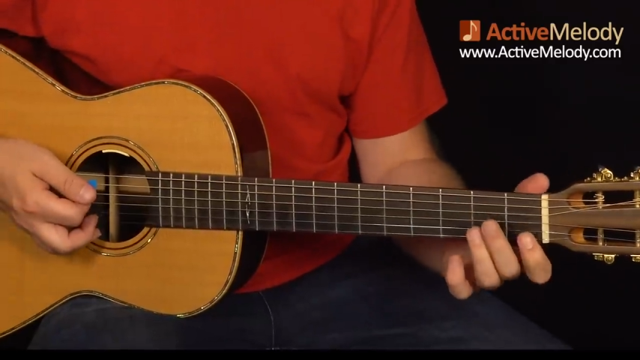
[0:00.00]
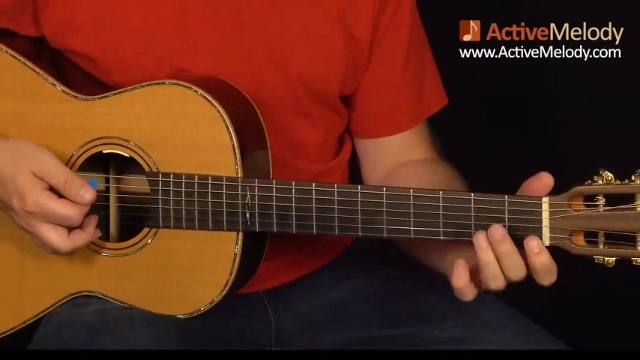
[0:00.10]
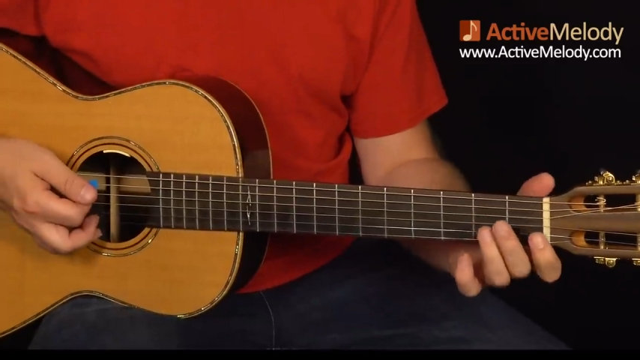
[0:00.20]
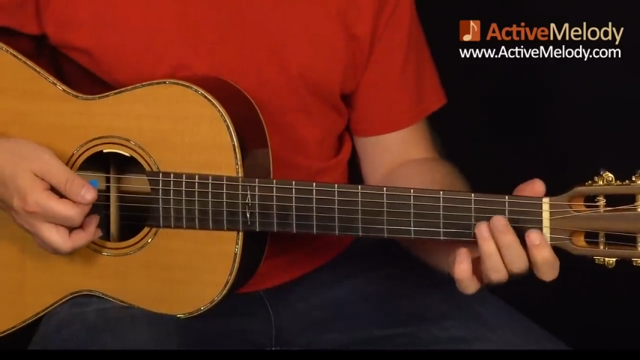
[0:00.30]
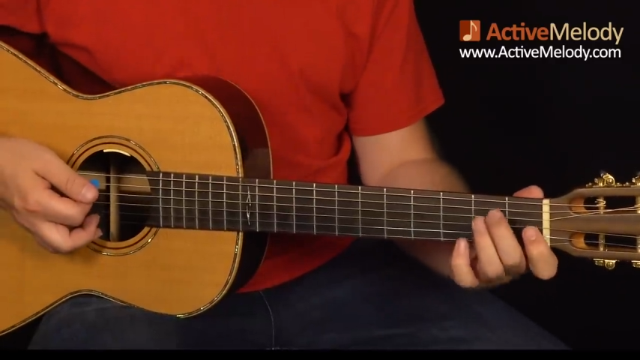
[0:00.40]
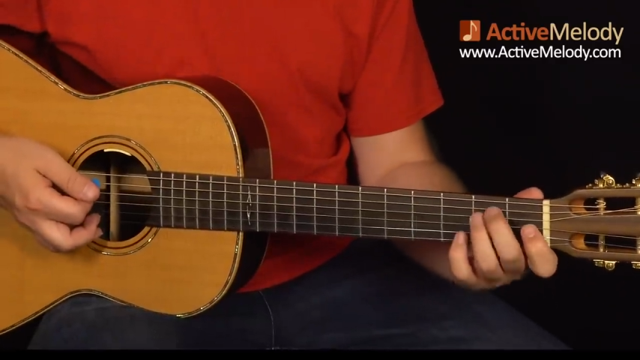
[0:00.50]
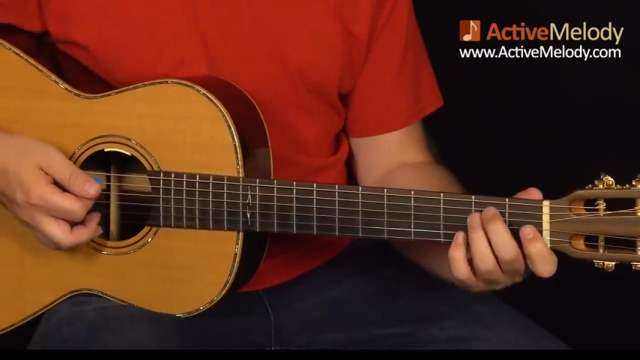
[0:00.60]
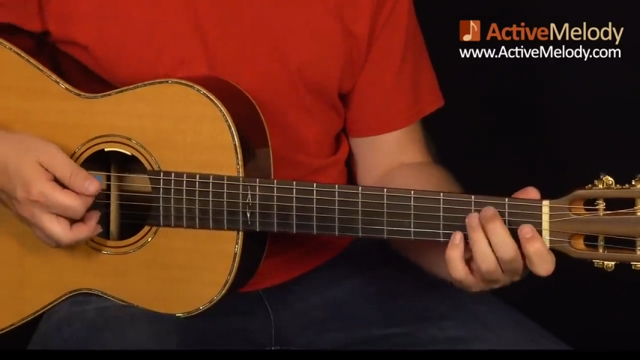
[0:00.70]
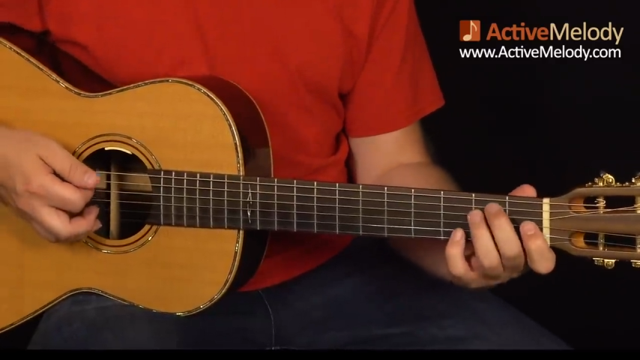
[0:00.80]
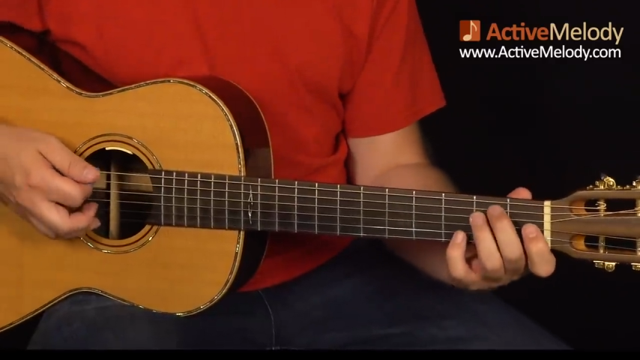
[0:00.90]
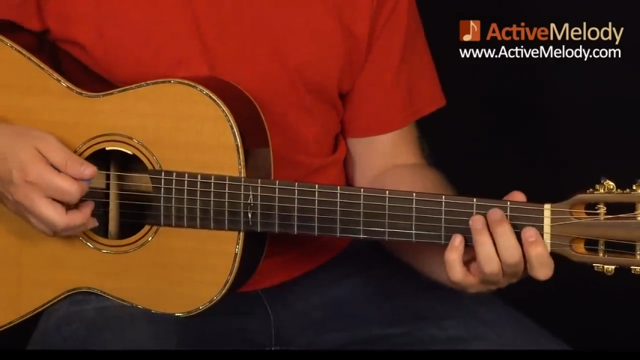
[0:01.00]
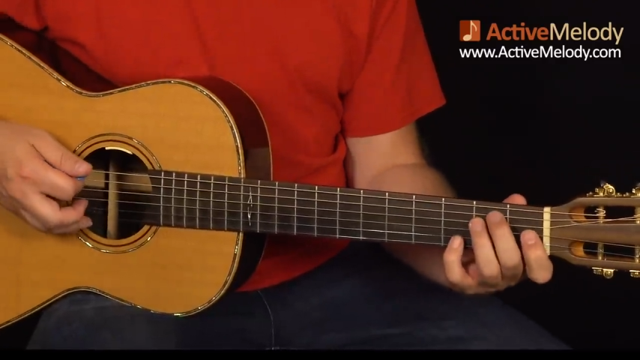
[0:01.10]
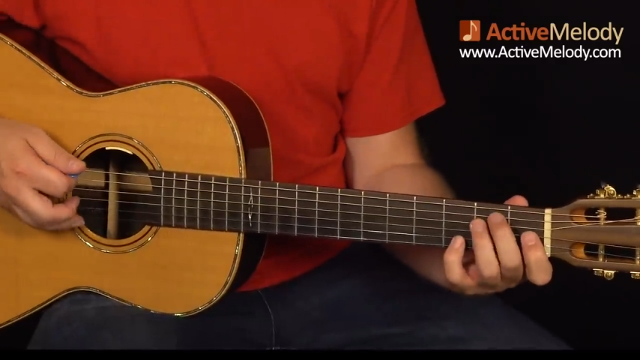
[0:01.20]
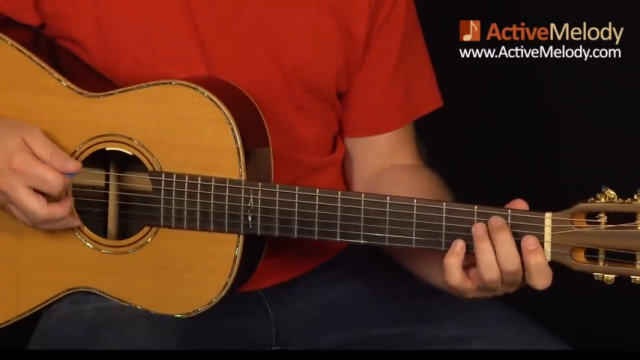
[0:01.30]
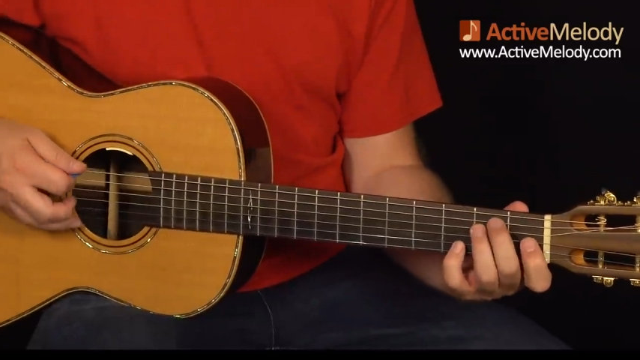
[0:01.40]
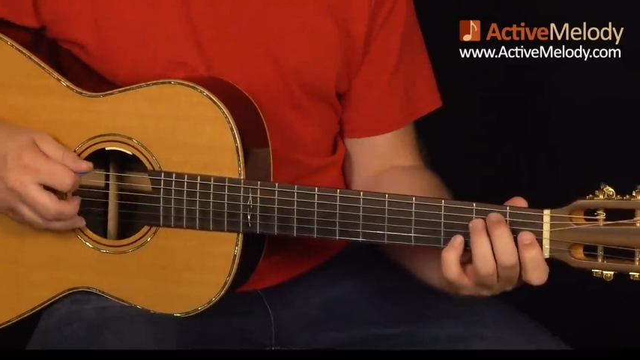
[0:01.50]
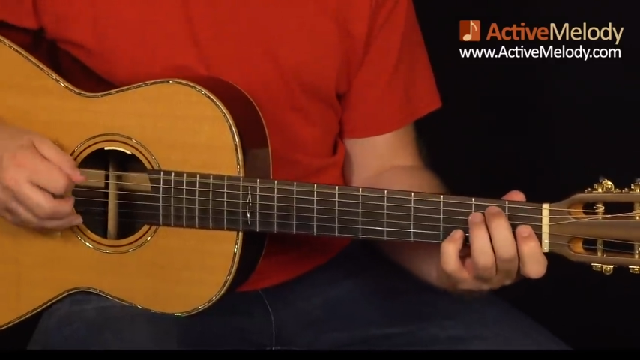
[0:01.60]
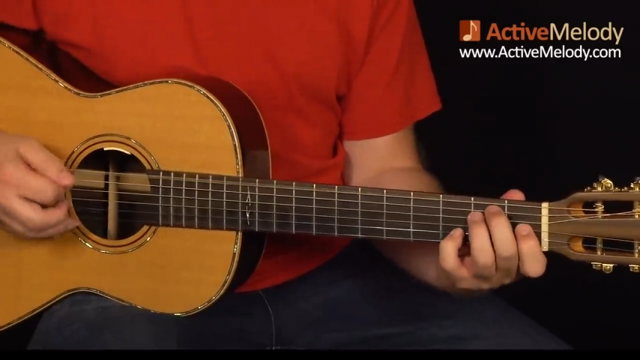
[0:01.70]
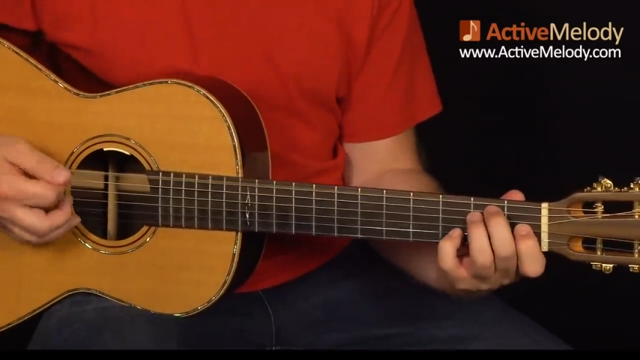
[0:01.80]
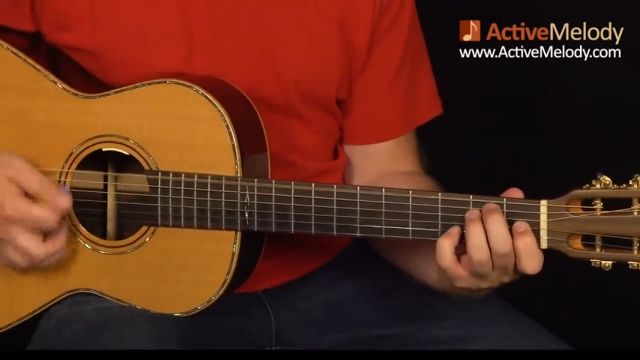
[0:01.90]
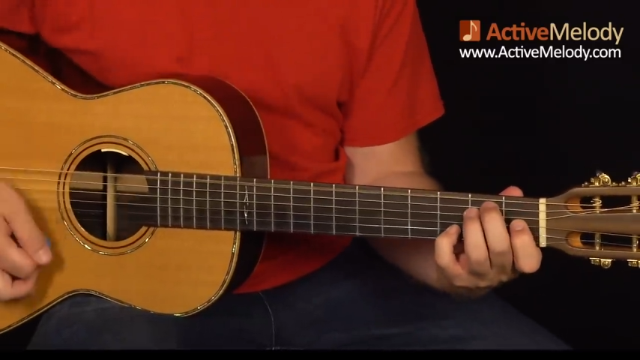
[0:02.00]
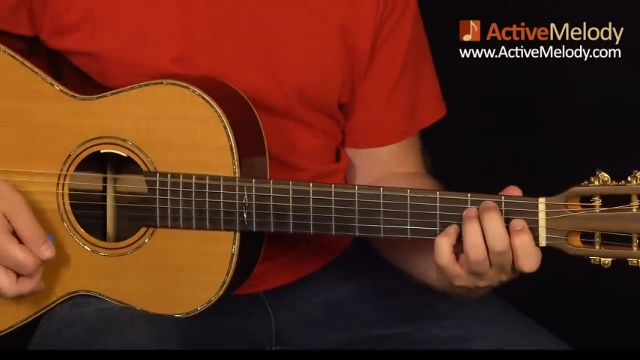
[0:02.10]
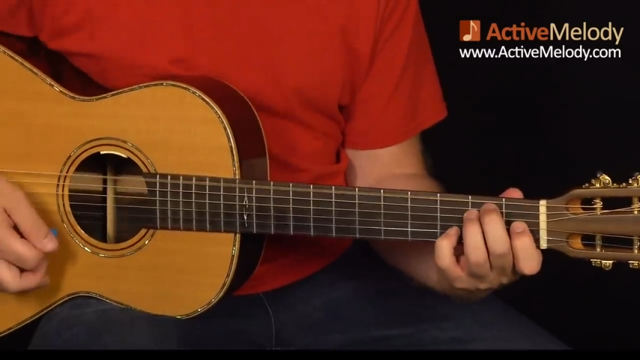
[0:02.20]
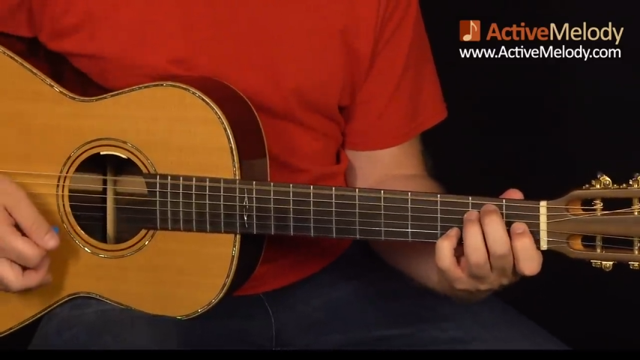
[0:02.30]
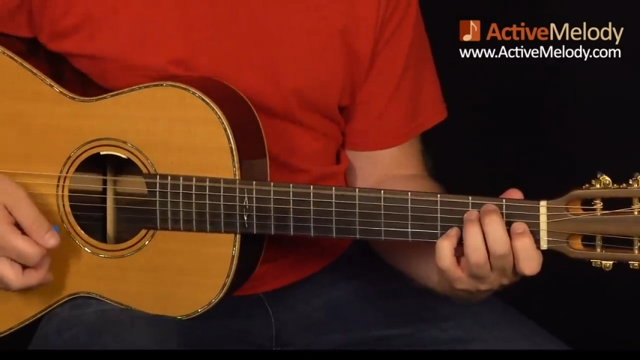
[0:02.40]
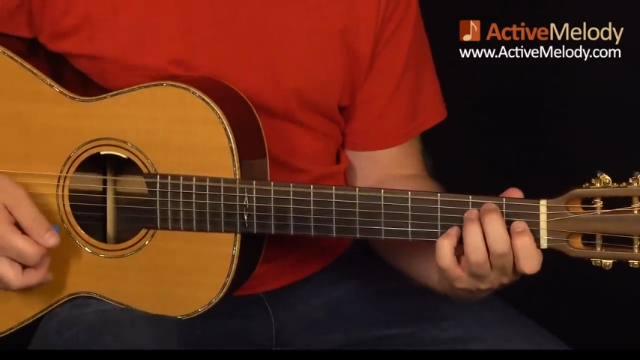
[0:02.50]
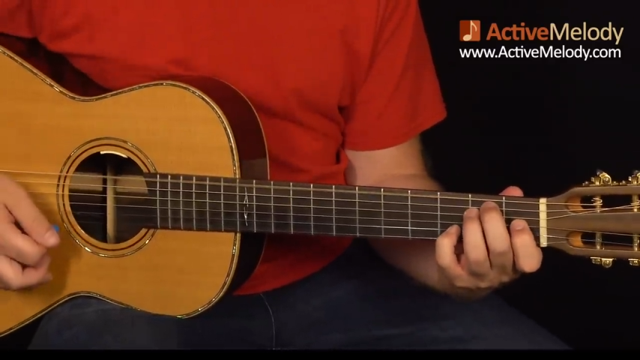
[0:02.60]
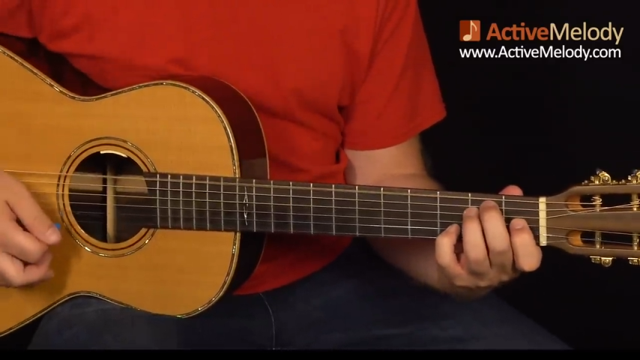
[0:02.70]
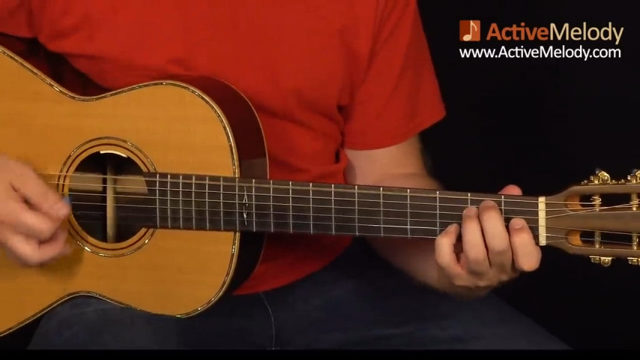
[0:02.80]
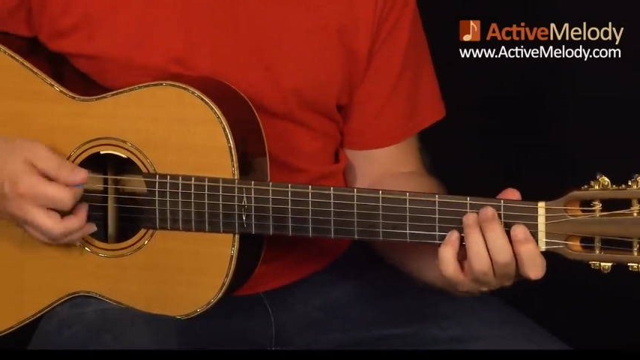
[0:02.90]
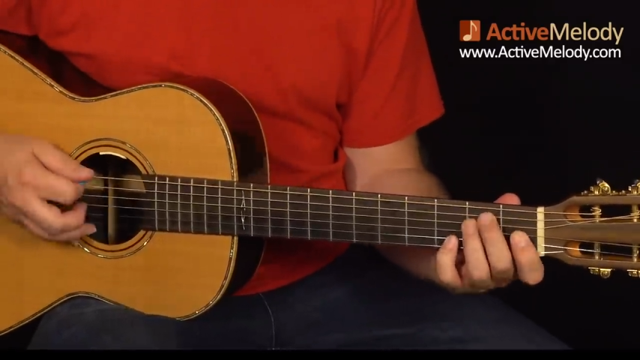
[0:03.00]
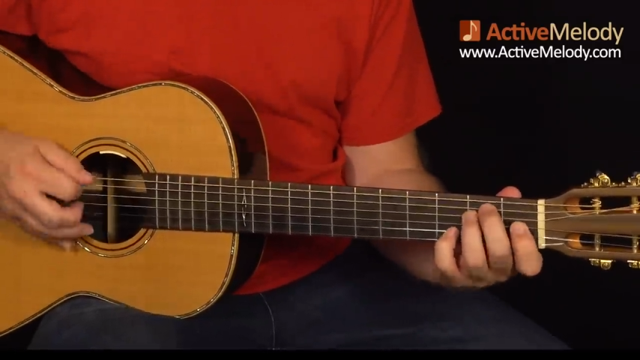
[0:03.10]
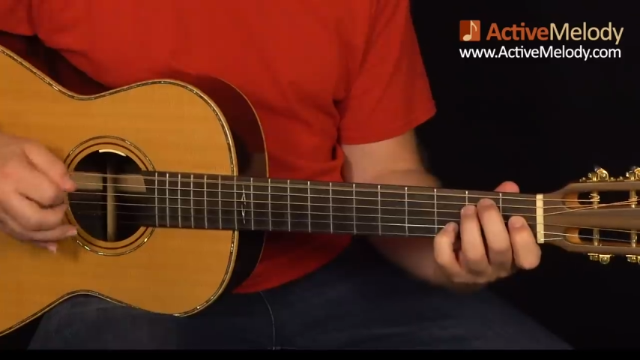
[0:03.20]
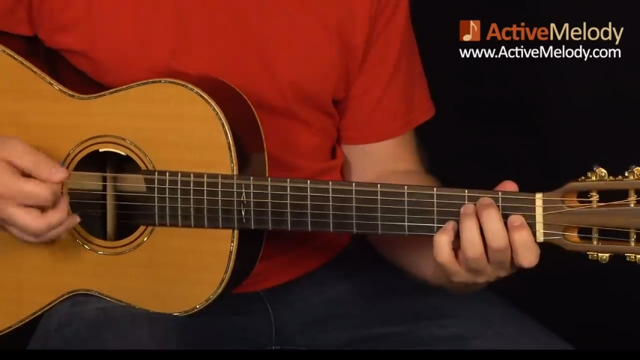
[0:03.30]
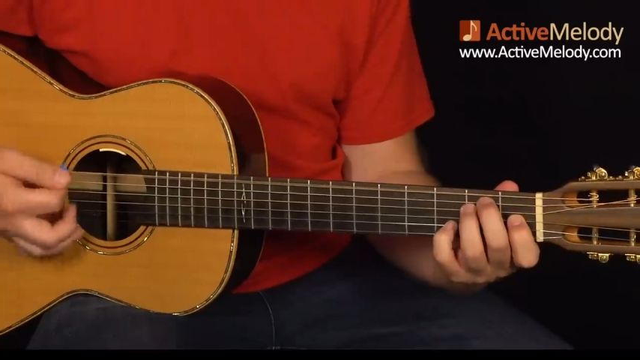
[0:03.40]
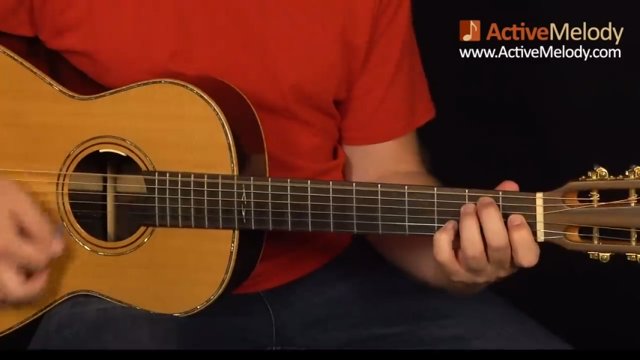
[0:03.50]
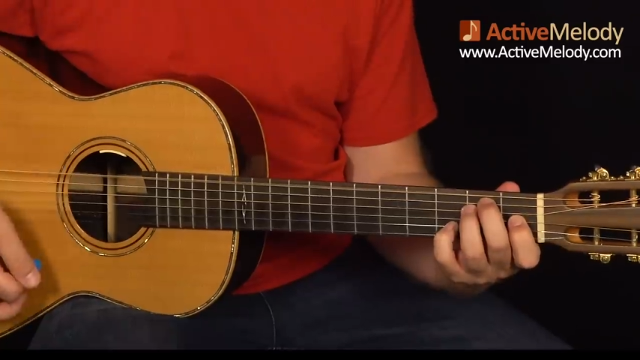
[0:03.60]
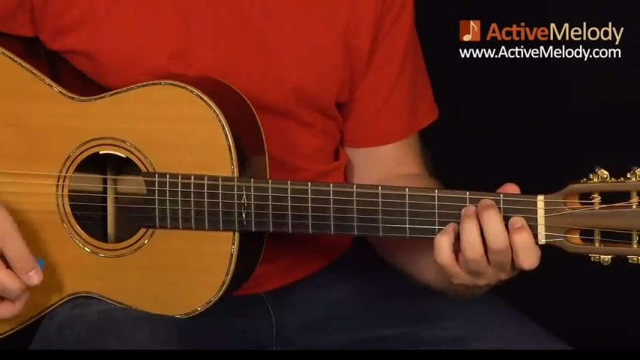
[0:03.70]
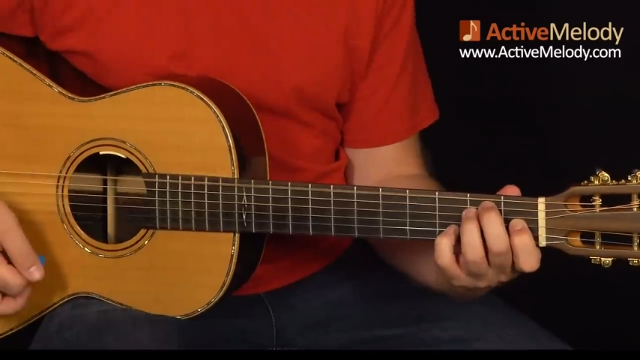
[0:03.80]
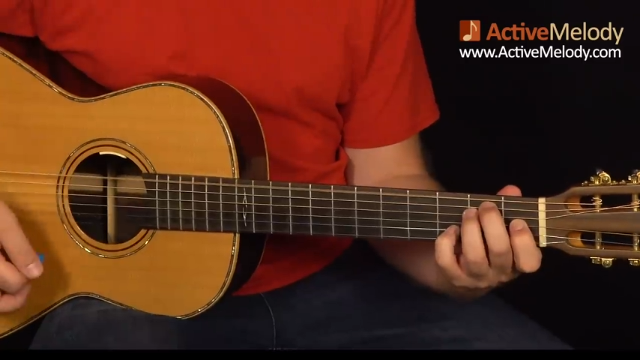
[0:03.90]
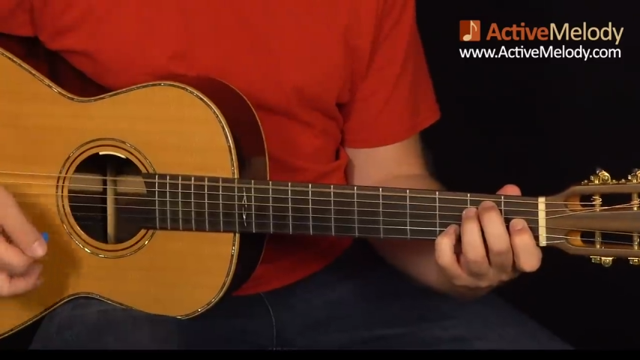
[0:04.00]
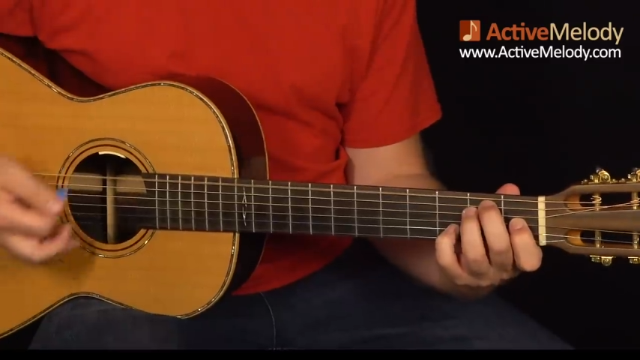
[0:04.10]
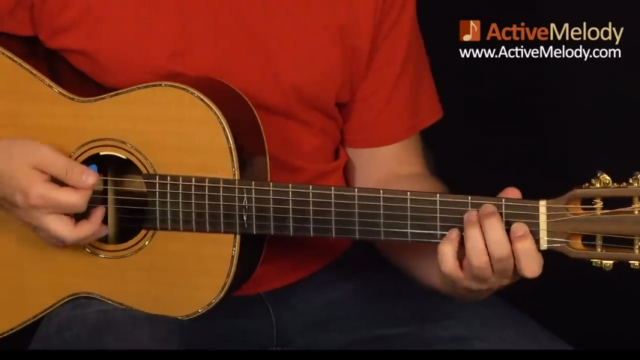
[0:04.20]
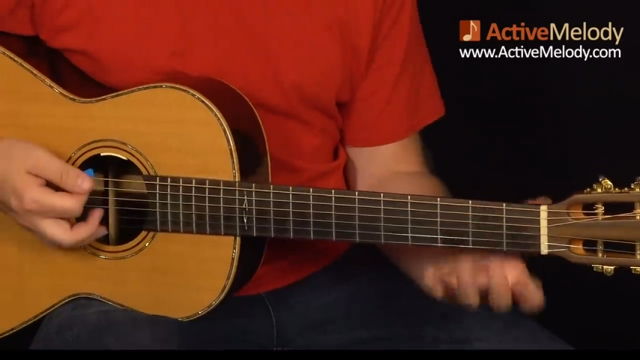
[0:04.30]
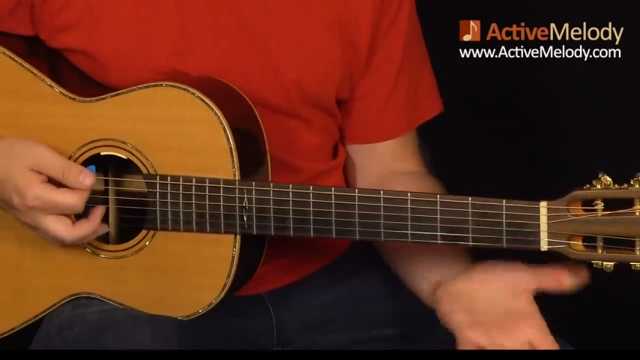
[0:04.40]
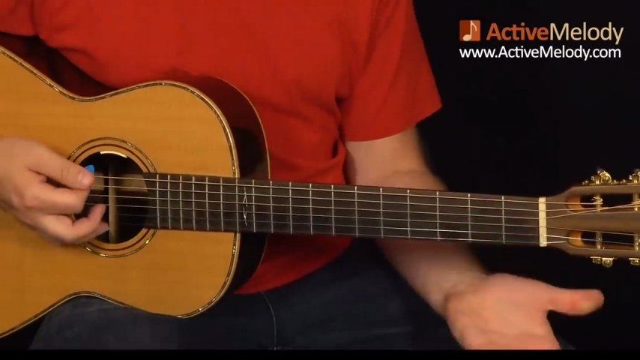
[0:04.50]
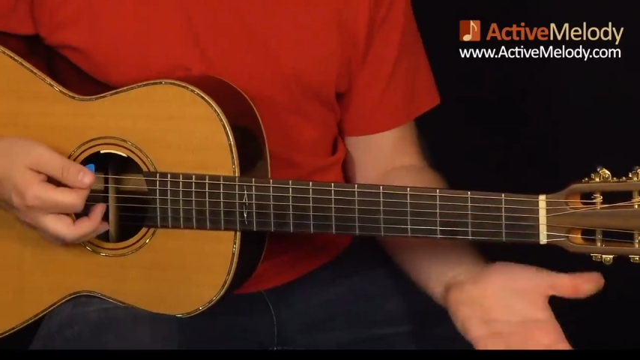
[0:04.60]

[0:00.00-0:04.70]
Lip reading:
Nobody's mouth can be seen.